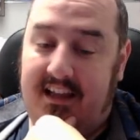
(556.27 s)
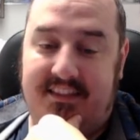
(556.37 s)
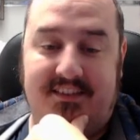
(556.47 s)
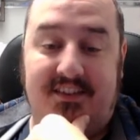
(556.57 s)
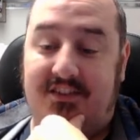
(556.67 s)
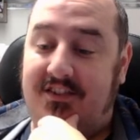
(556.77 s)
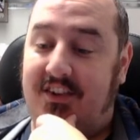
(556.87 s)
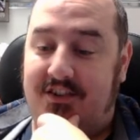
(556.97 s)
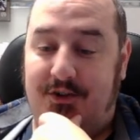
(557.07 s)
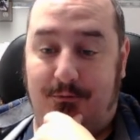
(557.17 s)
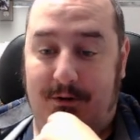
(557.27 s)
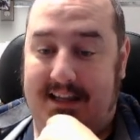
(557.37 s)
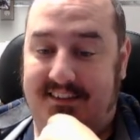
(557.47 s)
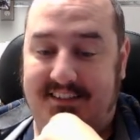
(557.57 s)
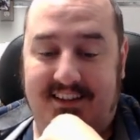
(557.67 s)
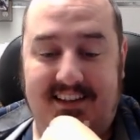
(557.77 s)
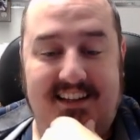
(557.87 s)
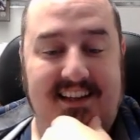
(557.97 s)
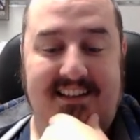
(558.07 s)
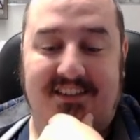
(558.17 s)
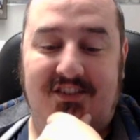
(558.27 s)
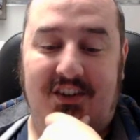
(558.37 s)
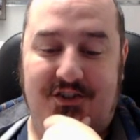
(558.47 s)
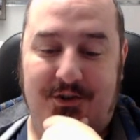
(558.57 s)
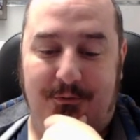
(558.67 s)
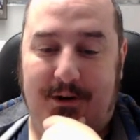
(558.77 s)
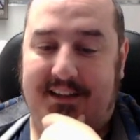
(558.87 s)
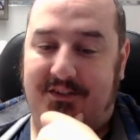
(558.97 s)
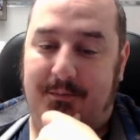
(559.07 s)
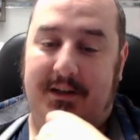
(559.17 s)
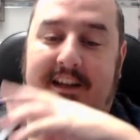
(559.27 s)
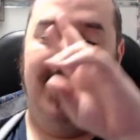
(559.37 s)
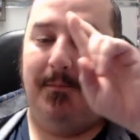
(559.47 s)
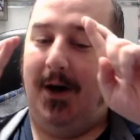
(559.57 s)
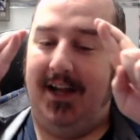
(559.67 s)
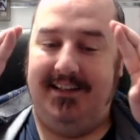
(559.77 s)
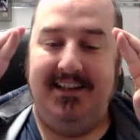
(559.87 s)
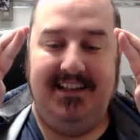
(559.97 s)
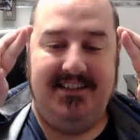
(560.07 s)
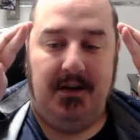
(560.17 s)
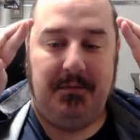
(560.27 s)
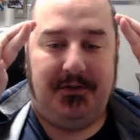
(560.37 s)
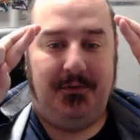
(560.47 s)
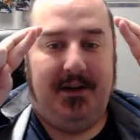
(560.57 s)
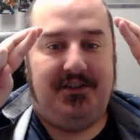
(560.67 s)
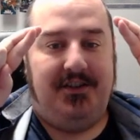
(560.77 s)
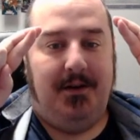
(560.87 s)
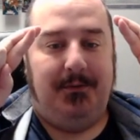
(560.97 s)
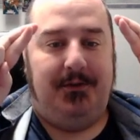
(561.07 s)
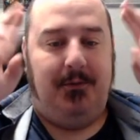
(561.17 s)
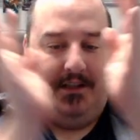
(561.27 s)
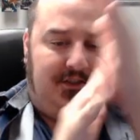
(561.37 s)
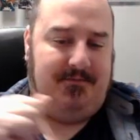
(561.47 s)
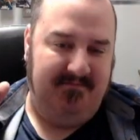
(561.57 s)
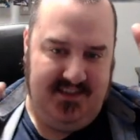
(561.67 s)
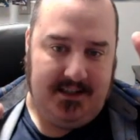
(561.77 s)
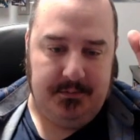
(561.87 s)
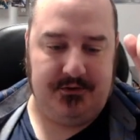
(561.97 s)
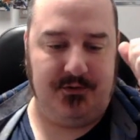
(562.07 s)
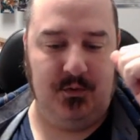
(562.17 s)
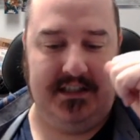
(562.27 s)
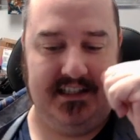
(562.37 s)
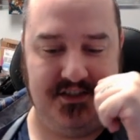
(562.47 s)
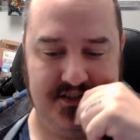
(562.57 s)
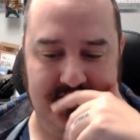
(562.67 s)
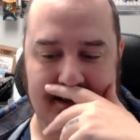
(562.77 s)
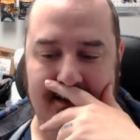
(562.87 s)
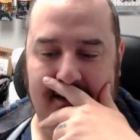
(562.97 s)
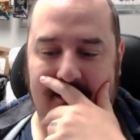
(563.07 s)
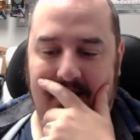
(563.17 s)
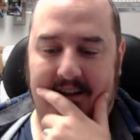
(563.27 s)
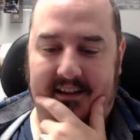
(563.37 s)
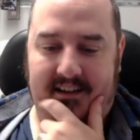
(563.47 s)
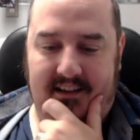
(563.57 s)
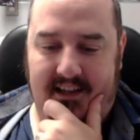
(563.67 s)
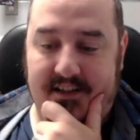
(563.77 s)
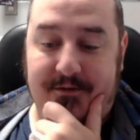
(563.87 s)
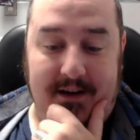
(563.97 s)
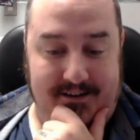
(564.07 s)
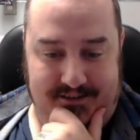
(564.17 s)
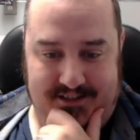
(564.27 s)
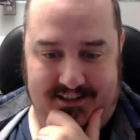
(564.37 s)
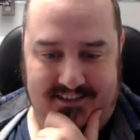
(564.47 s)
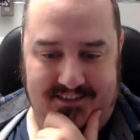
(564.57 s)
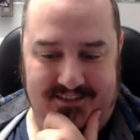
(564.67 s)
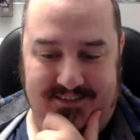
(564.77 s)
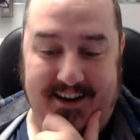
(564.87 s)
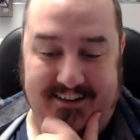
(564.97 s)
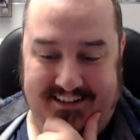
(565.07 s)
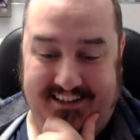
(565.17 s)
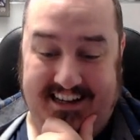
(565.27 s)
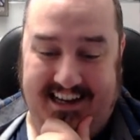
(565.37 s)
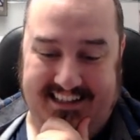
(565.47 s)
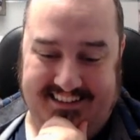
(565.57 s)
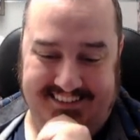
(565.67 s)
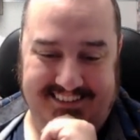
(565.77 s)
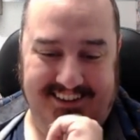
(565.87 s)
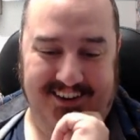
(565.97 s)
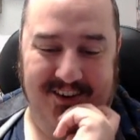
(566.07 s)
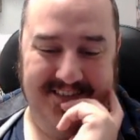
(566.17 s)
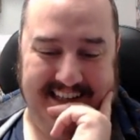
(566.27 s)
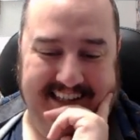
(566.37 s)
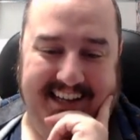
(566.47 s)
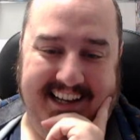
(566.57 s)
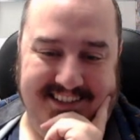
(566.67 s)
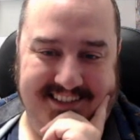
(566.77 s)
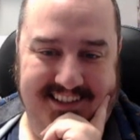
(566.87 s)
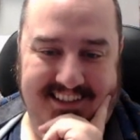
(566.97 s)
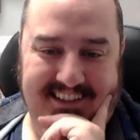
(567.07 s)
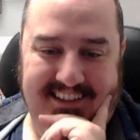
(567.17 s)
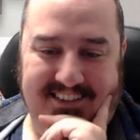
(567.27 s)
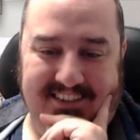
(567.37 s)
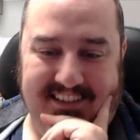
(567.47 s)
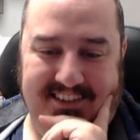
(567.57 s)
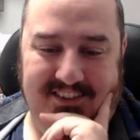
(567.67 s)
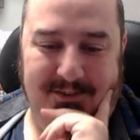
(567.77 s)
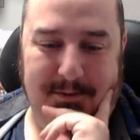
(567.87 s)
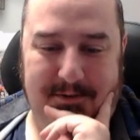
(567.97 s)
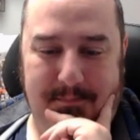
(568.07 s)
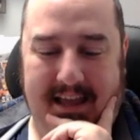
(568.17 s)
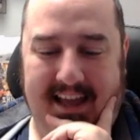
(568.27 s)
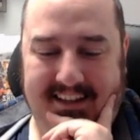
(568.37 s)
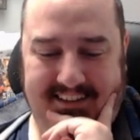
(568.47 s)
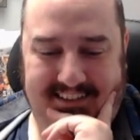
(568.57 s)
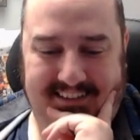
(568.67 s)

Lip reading: This is such a risk. It is such a risk, but come on. Double switch, double switch, double switch! And a fire energy. Very nice. Oh my gosh. So let's switch back.